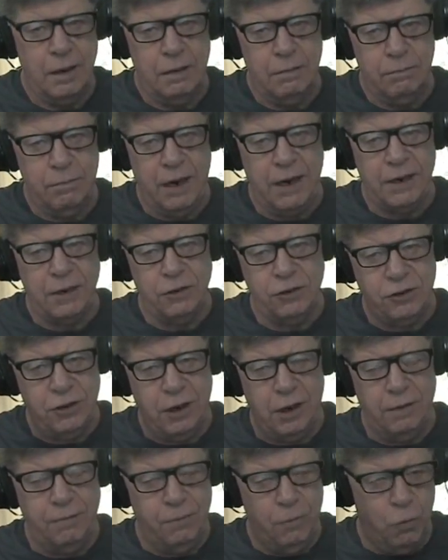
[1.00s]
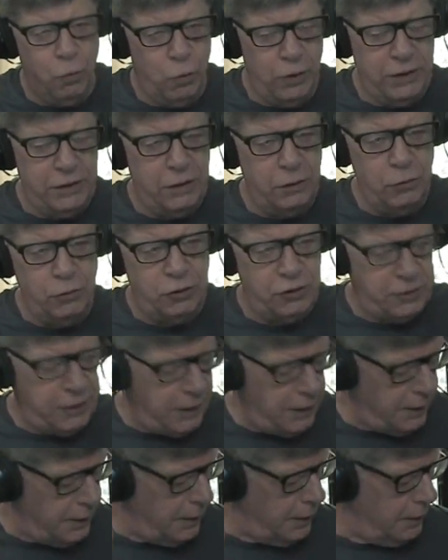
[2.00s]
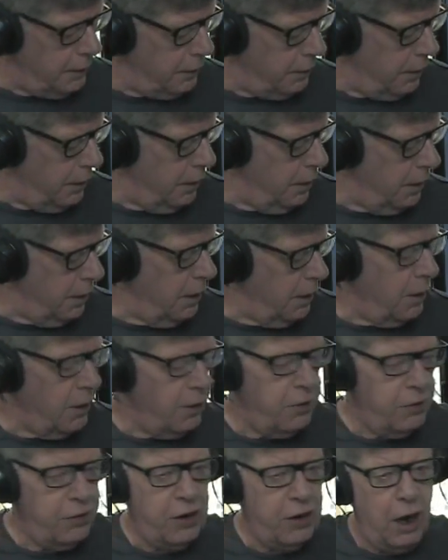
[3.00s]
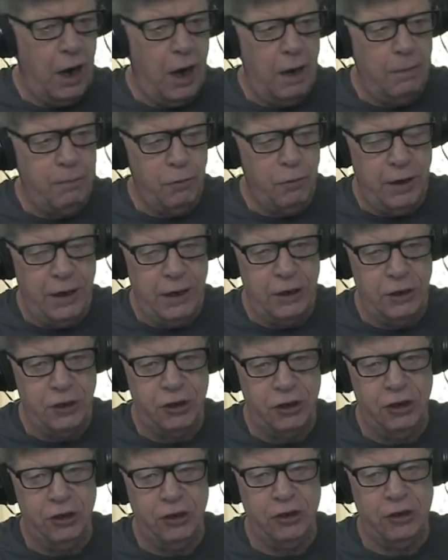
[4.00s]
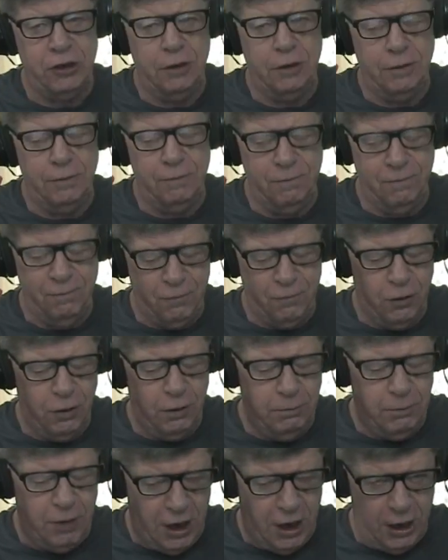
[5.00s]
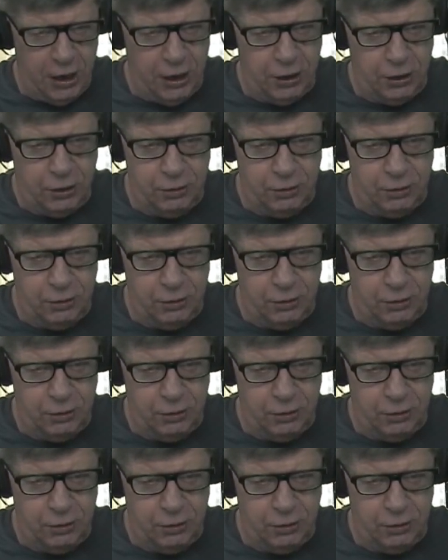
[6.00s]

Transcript: Microsoft Windows 10, the operating system from hell.